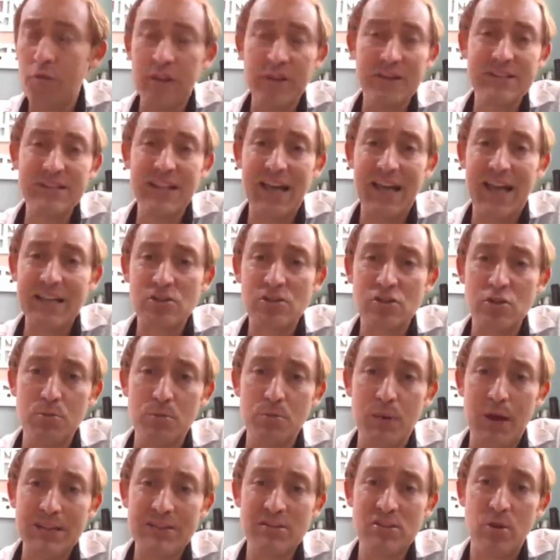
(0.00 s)
over these last 2
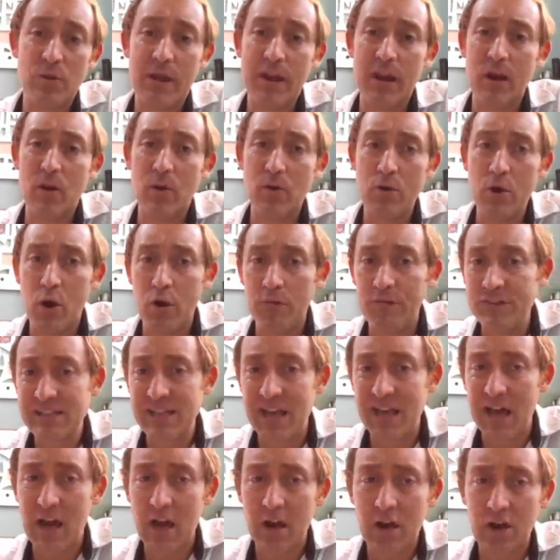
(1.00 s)
months. So they don't know if
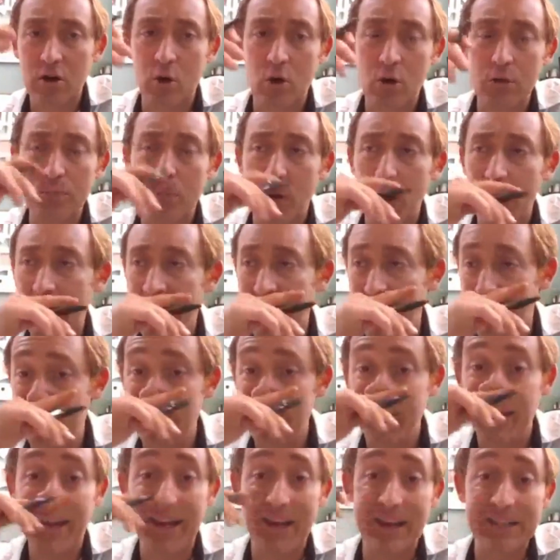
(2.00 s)
it's a hot or cold market,
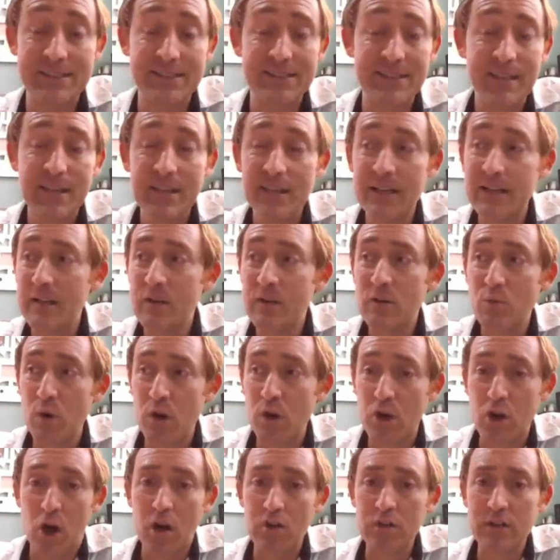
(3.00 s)
because
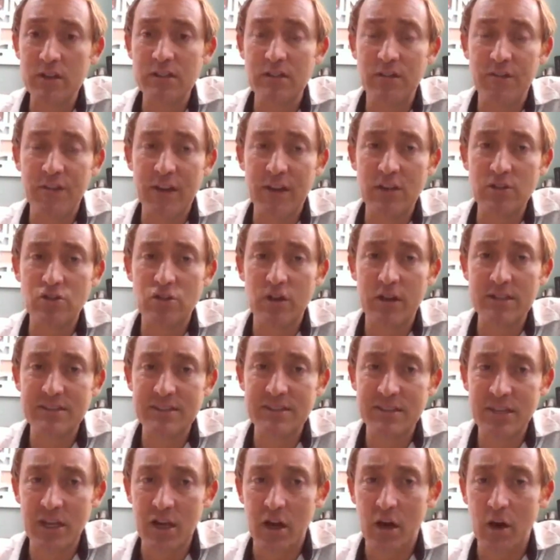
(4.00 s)
regardless of
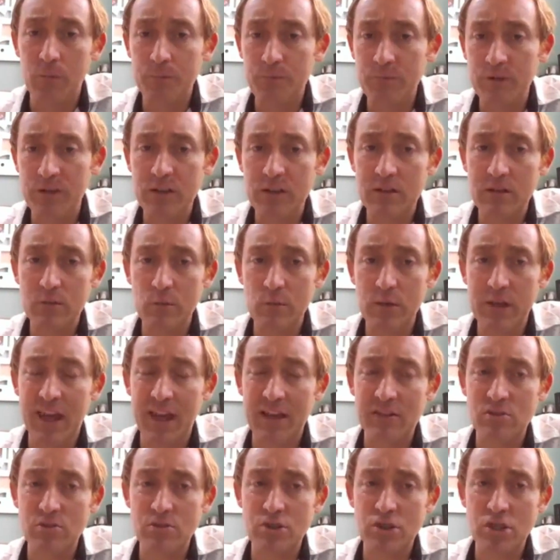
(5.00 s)
interest, you know, we
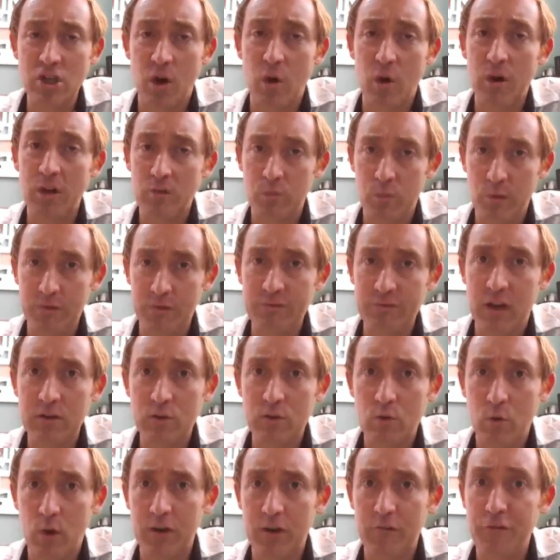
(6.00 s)
can't do showings. We've
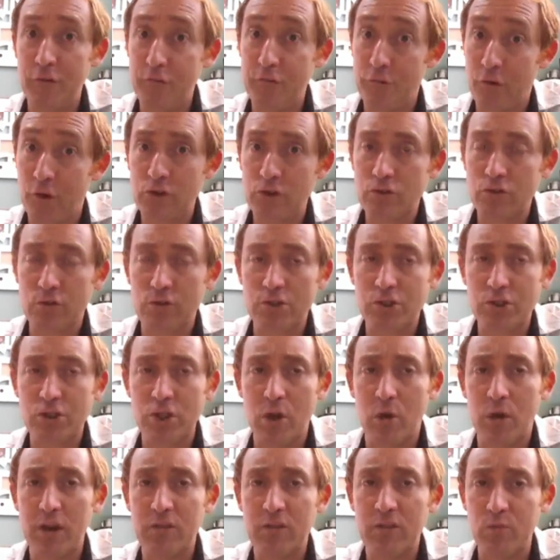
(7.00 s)
done quite a few virtual
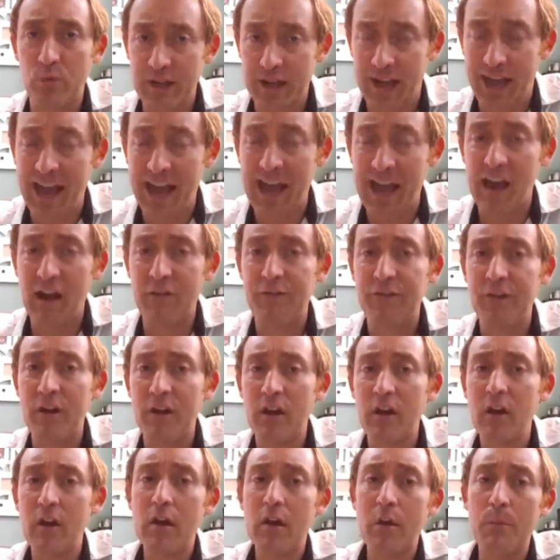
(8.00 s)
showings. We have
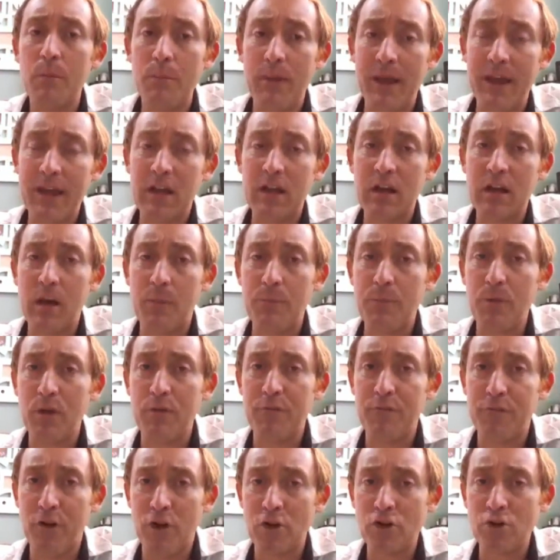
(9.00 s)
made a couple
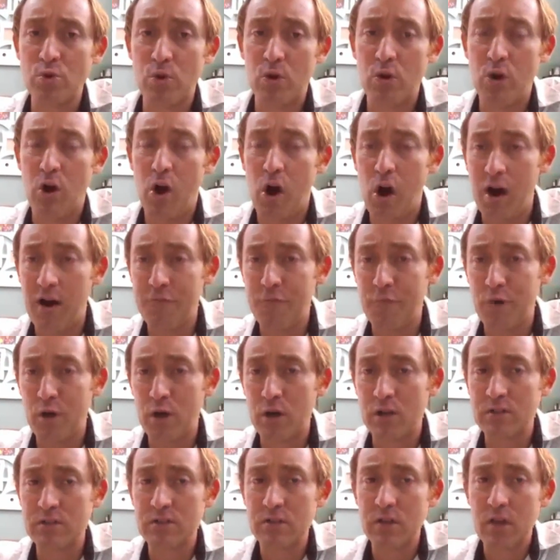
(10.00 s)
of virtual
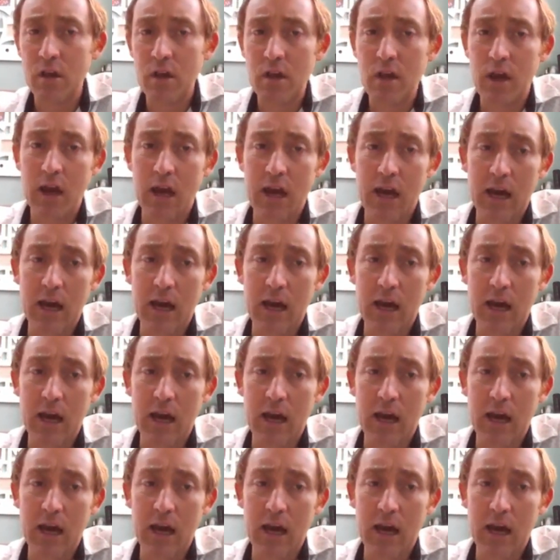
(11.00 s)
offers